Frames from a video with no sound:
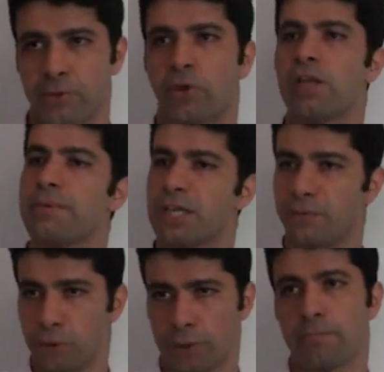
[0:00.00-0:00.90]
So let me
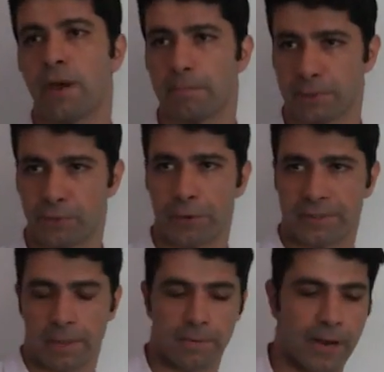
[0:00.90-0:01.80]
give you some numbers, for
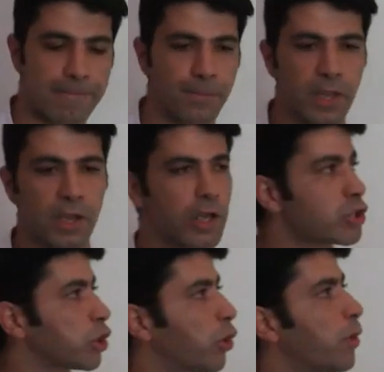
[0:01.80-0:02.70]
example, right?
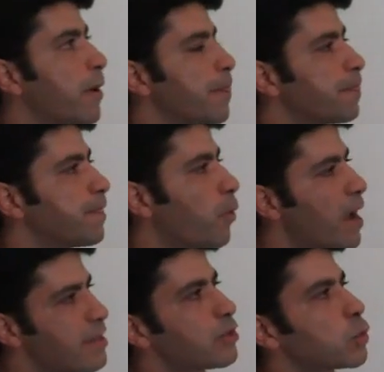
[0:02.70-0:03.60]
So the
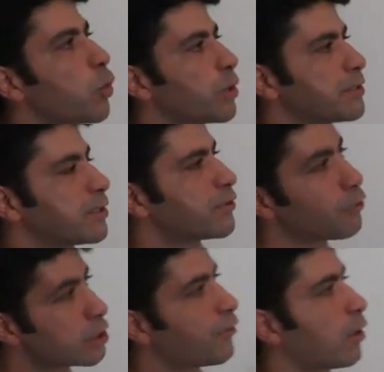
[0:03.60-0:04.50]
way this works is,
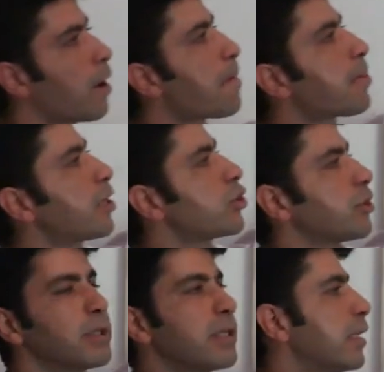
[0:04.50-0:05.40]
first of all,
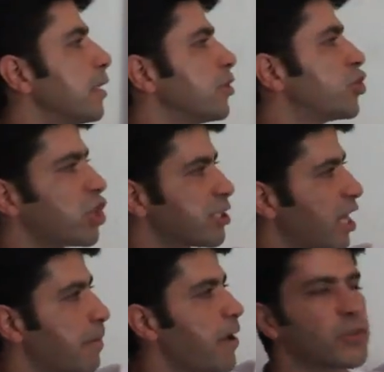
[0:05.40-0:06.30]
compression is just
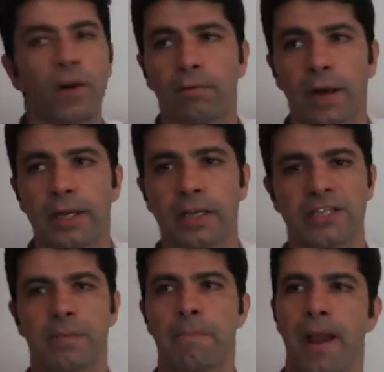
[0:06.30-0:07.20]
like page file writing,
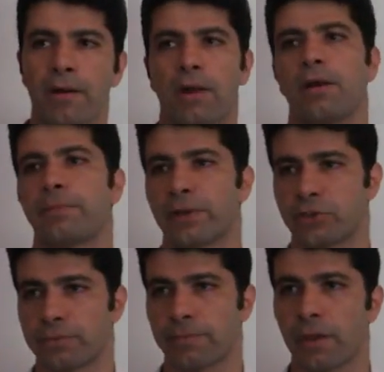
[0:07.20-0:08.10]
is a background
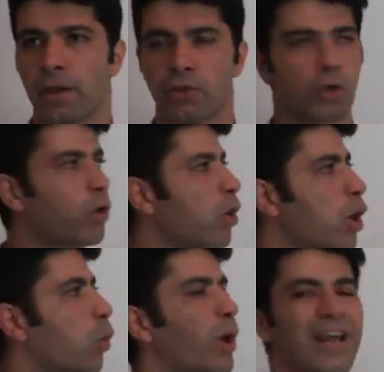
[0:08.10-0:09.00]
operation. So
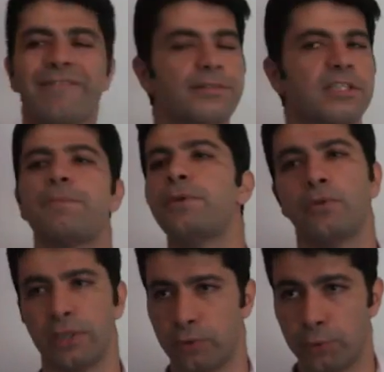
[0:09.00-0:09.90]
whatever
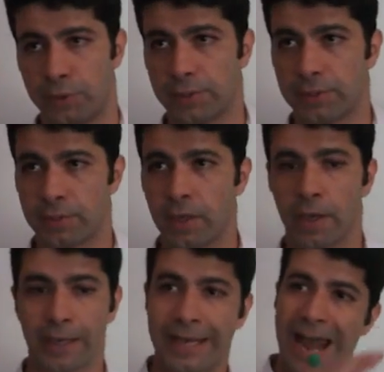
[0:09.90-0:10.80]
CPU it uses,
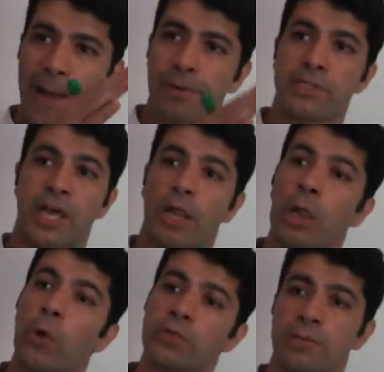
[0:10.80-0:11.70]
it happens at
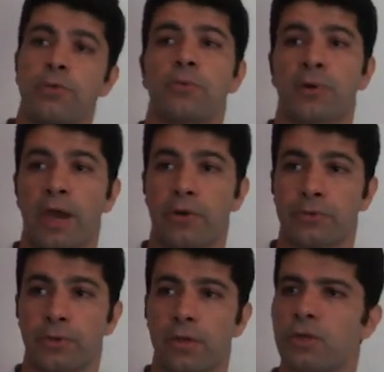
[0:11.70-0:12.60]
low CPU
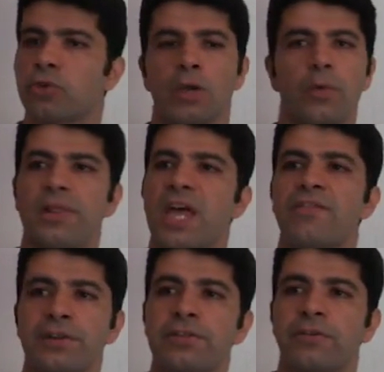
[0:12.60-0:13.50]
priority. So it will
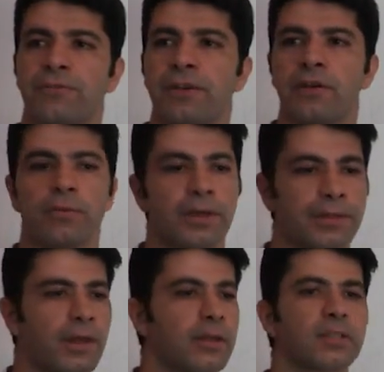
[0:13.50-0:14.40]
never interfere
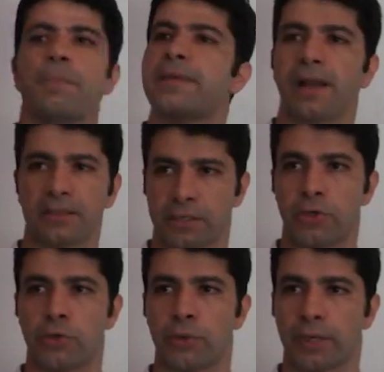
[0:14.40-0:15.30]
with something else that
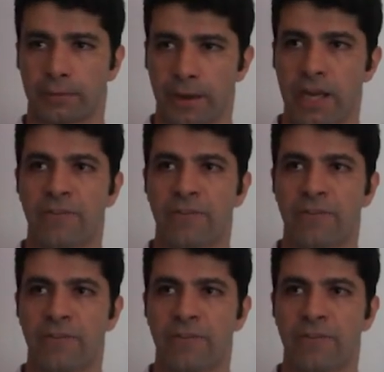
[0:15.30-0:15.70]
you're doing, right?